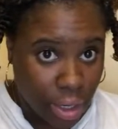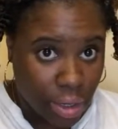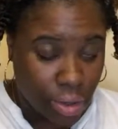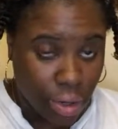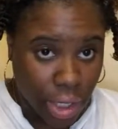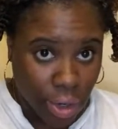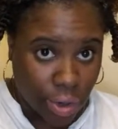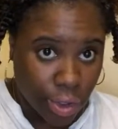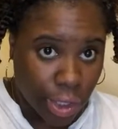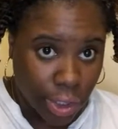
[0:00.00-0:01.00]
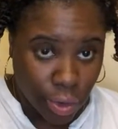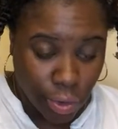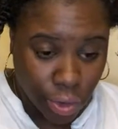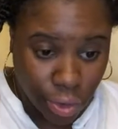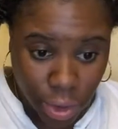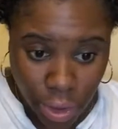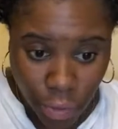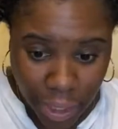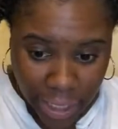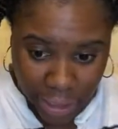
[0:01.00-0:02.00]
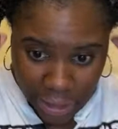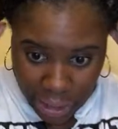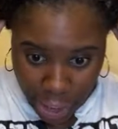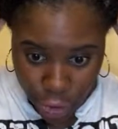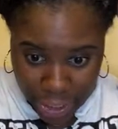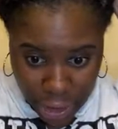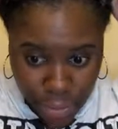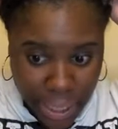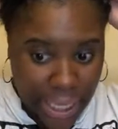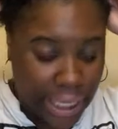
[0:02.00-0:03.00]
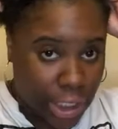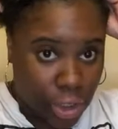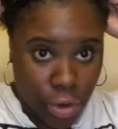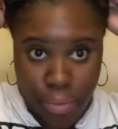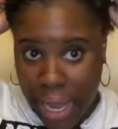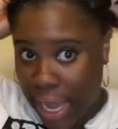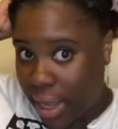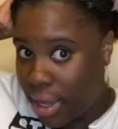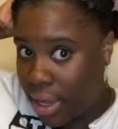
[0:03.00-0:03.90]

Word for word: you know, you can do little ringlets, and you just pin these two back,